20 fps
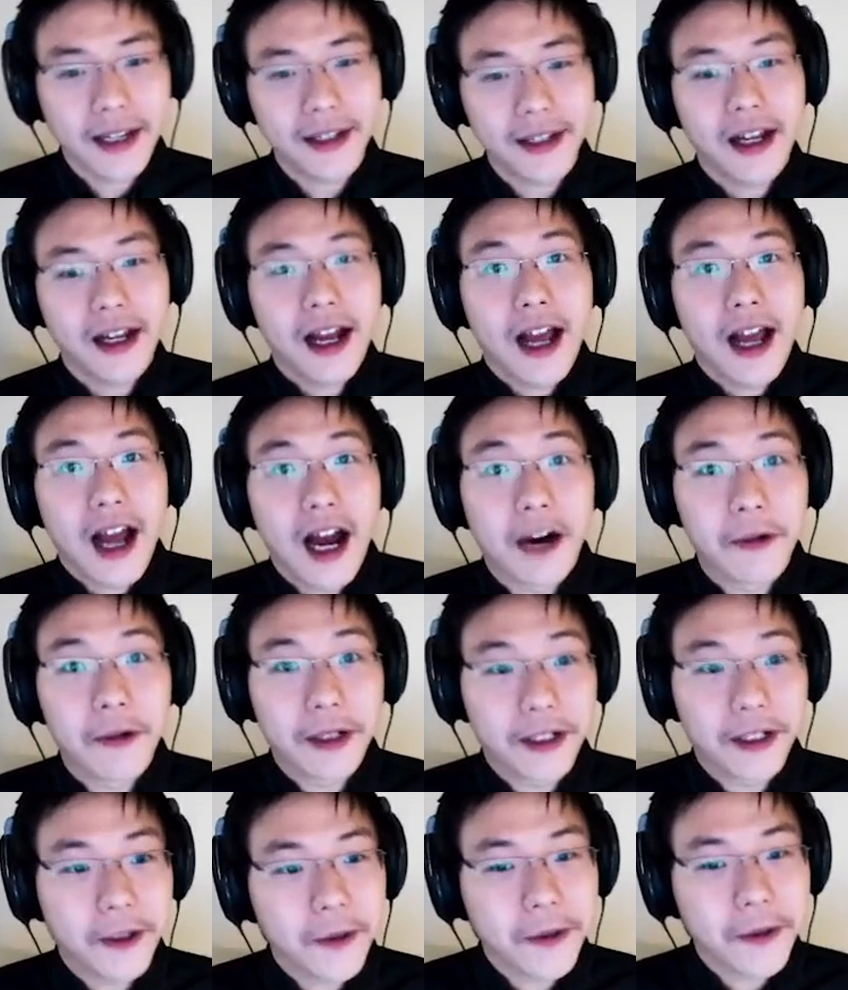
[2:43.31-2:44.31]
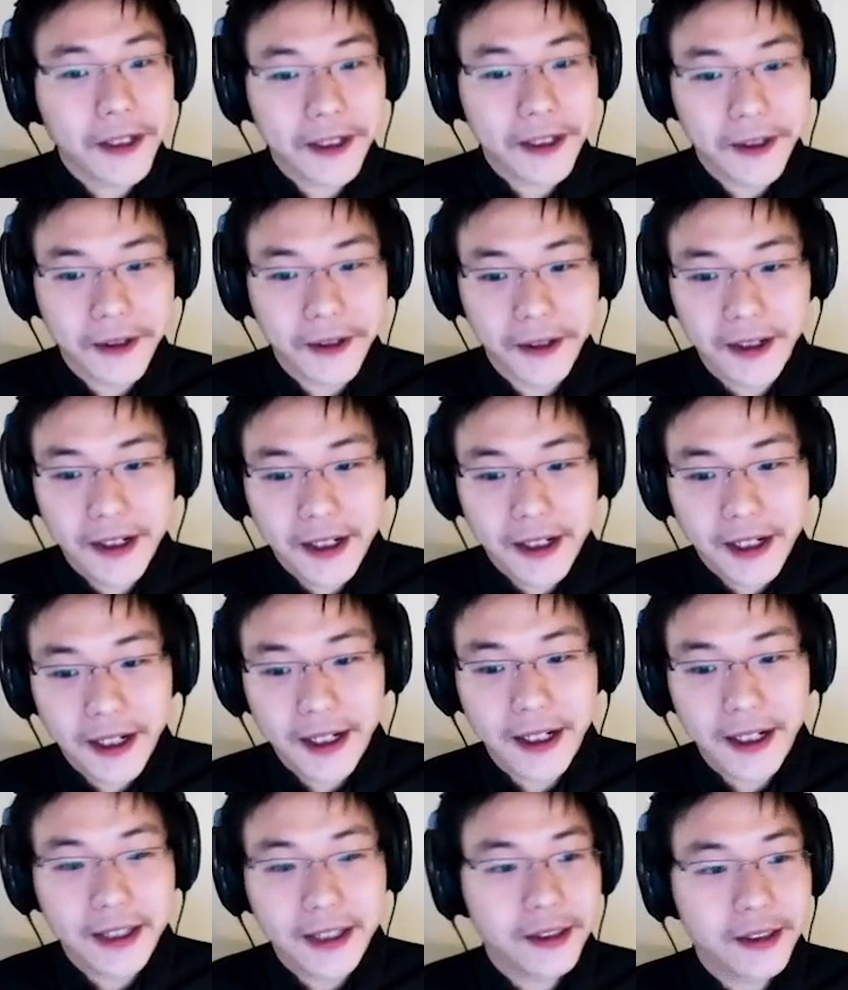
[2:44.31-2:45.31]
And our goal here
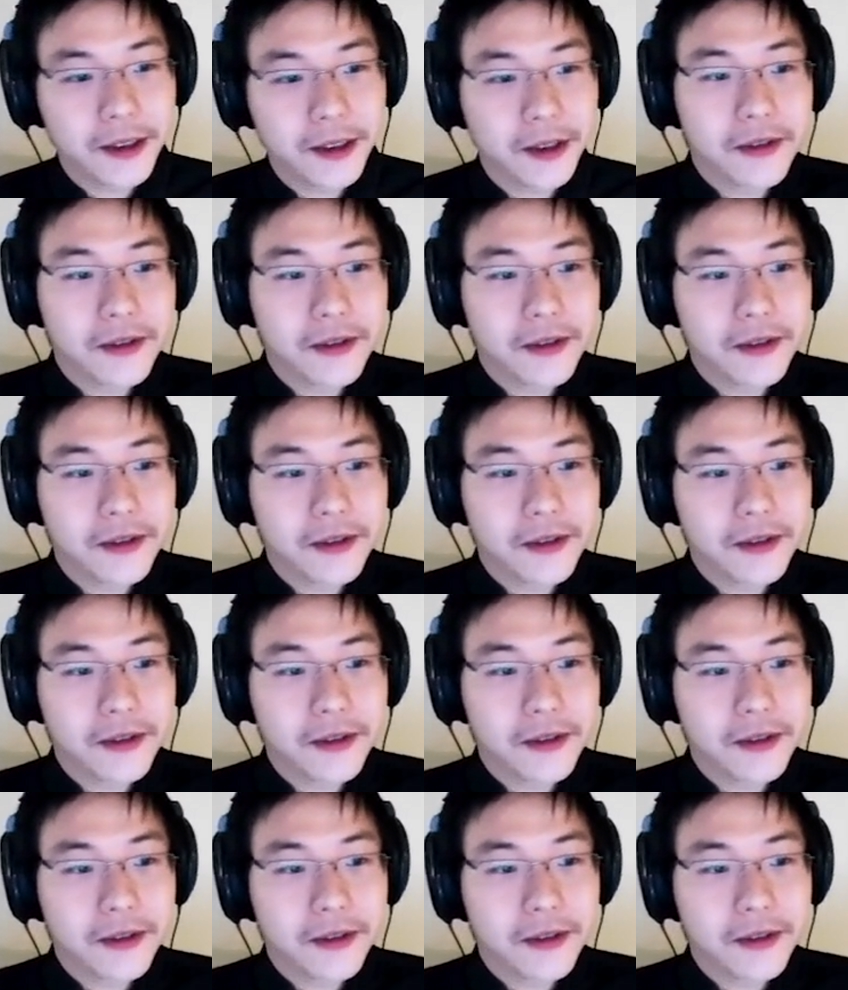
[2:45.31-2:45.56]
is,